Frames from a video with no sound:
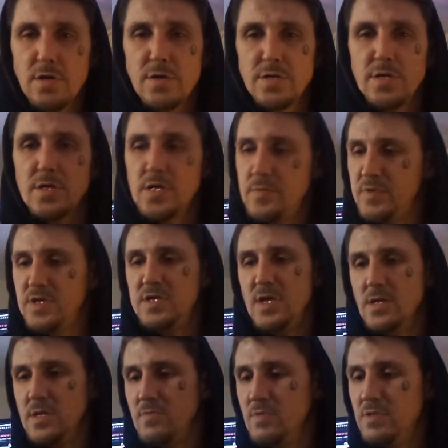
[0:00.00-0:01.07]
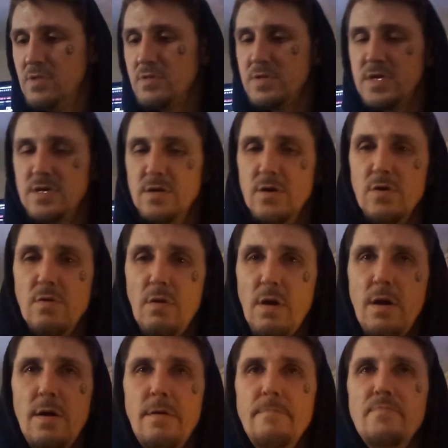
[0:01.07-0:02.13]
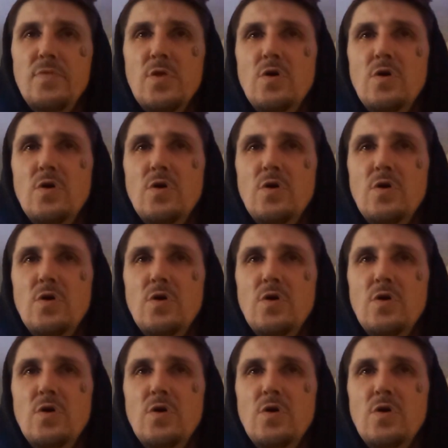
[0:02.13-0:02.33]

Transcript: or you could be dealing with a Leo.